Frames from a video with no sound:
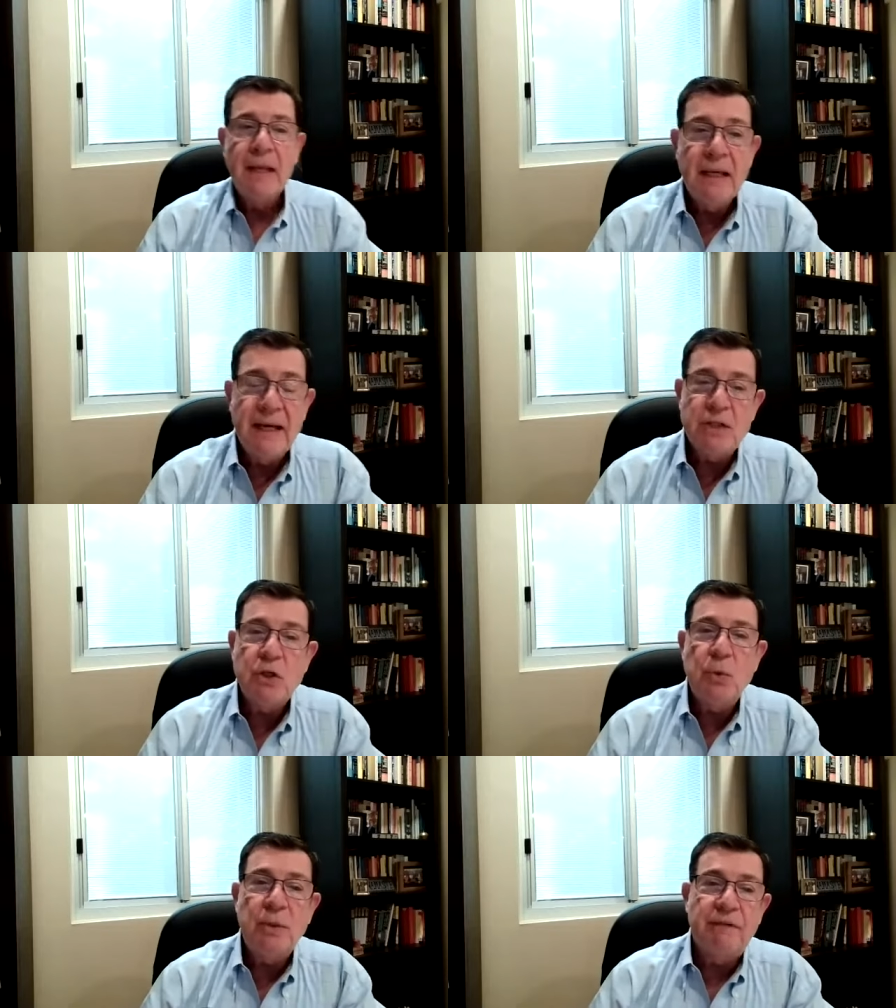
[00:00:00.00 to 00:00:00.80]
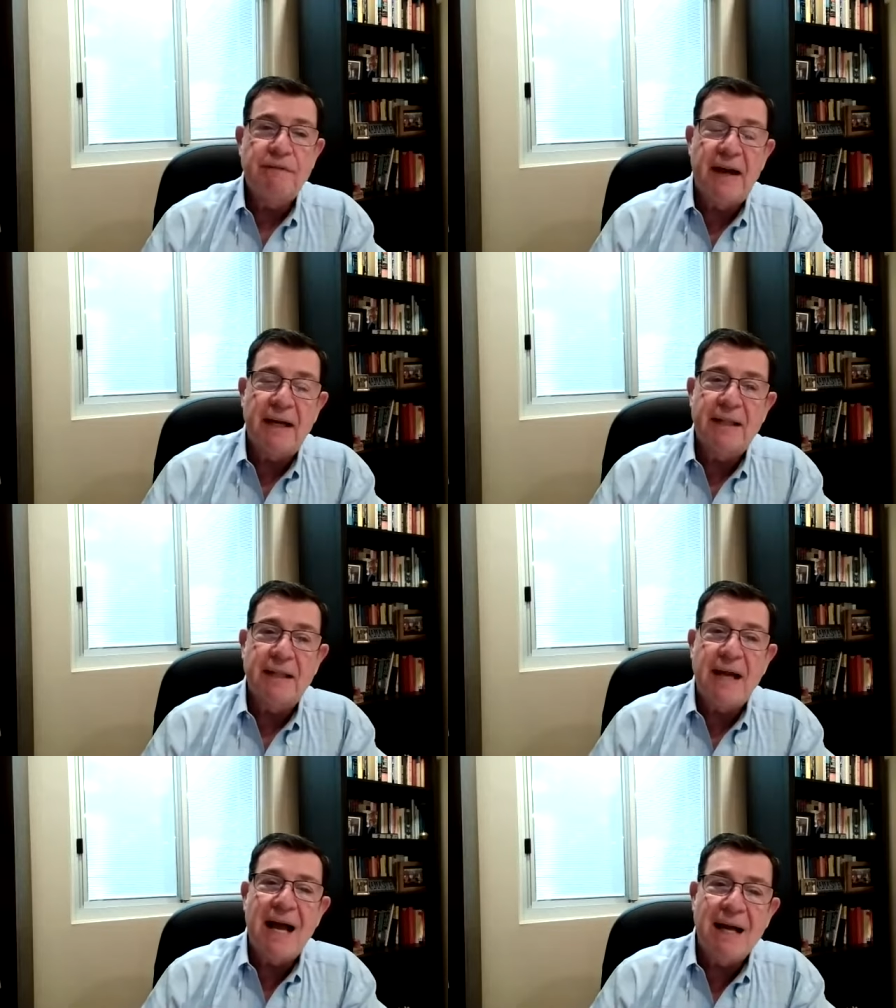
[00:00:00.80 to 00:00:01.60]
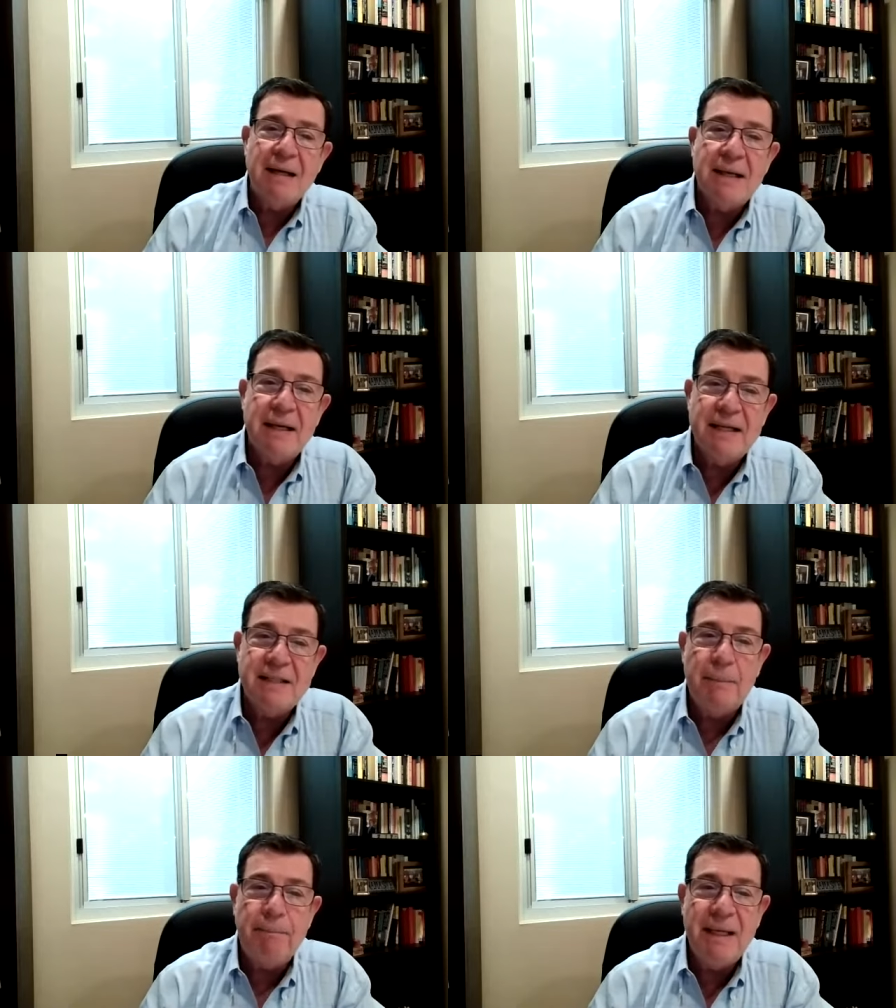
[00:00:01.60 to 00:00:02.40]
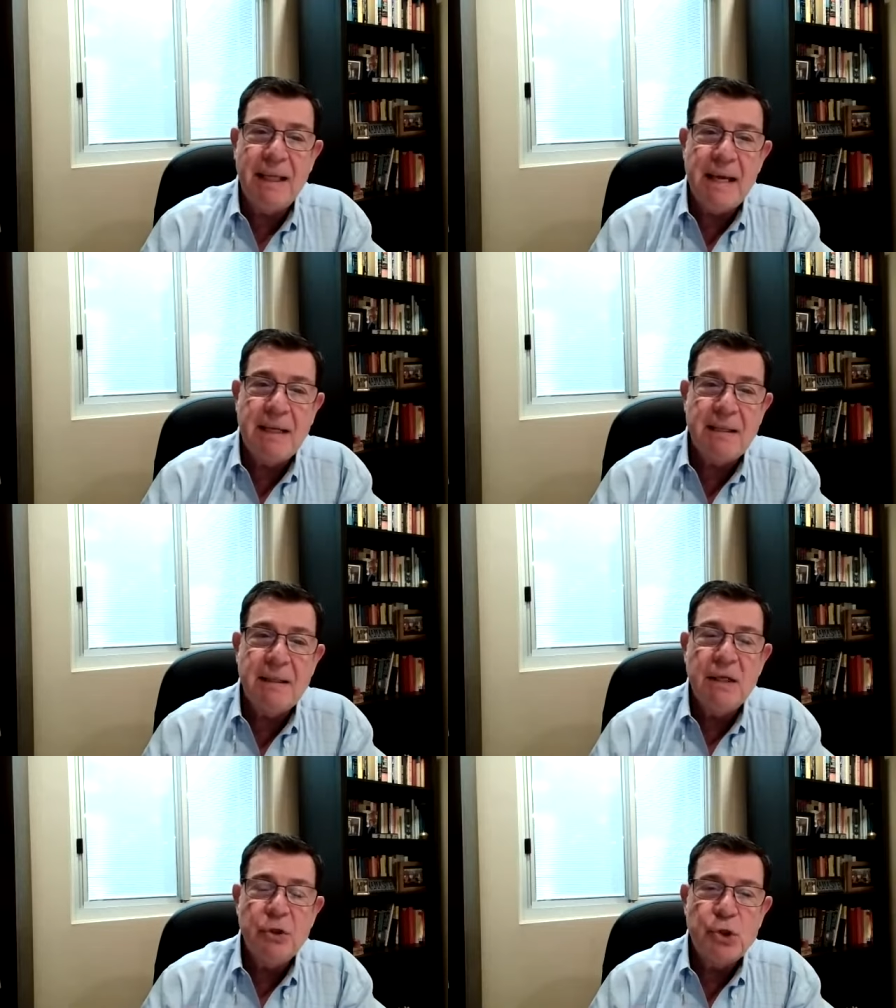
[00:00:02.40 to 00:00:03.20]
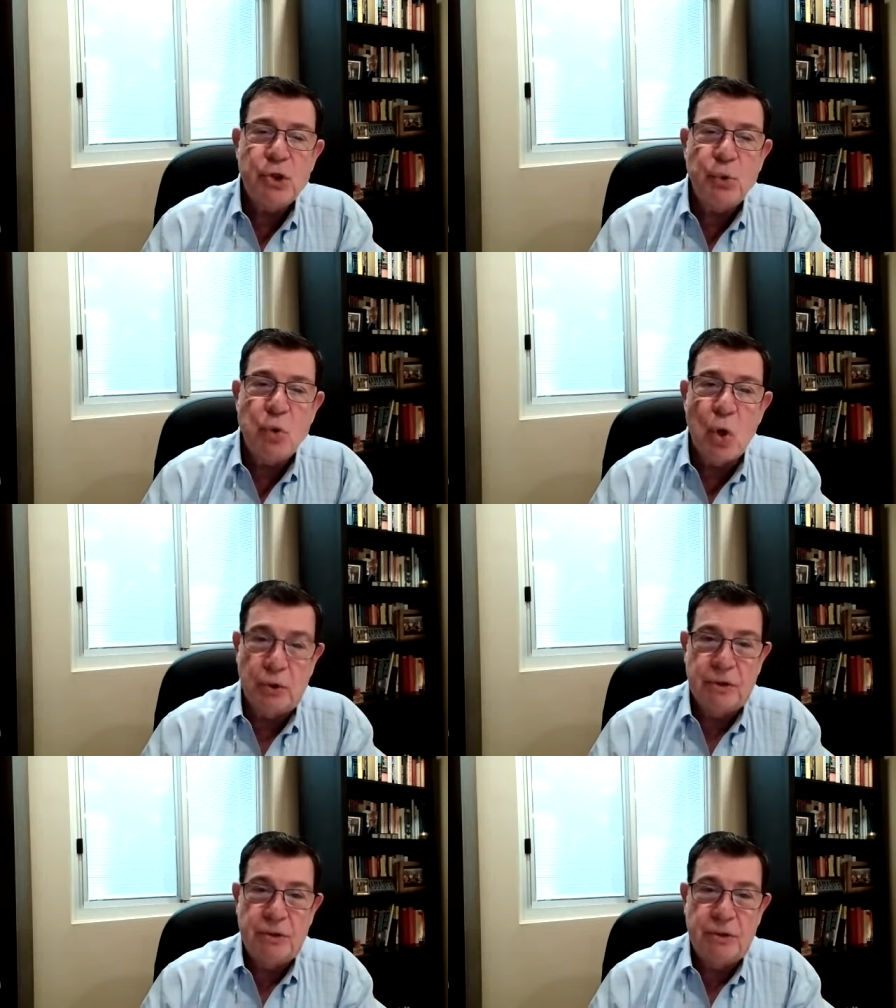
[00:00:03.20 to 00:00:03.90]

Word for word: It has to do with the fact that Hanukkah is a belated Sukkot.